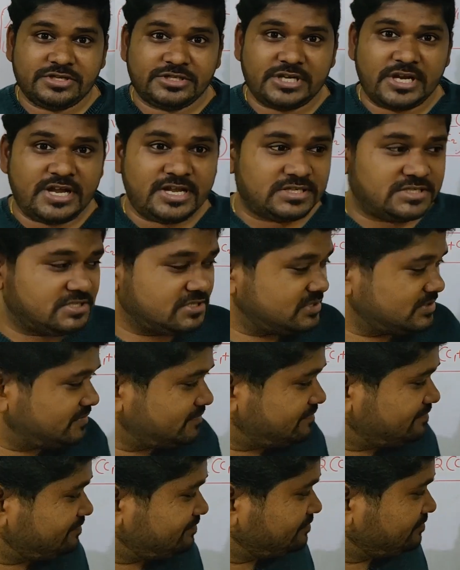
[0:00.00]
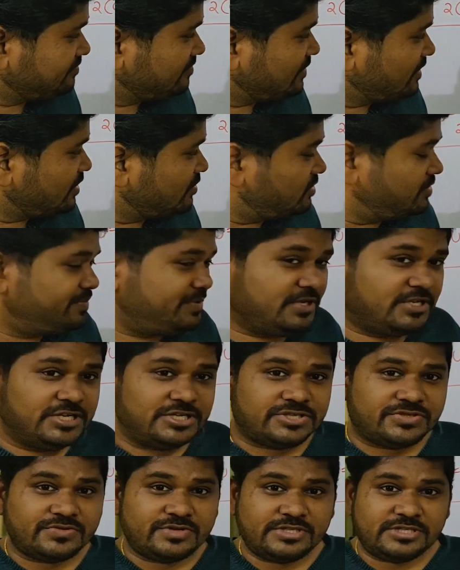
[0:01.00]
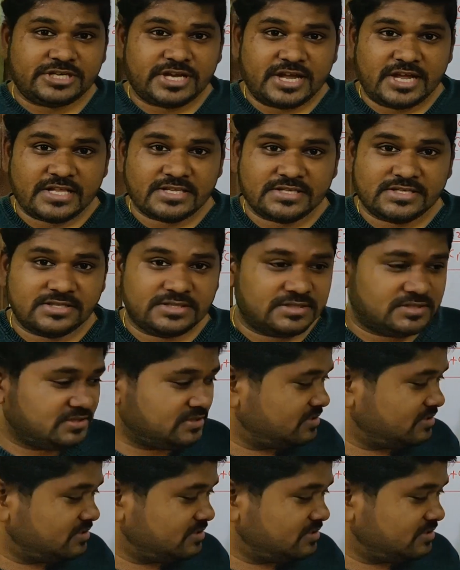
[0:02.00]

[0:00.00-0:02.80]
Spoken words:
will change. Whole physics will change.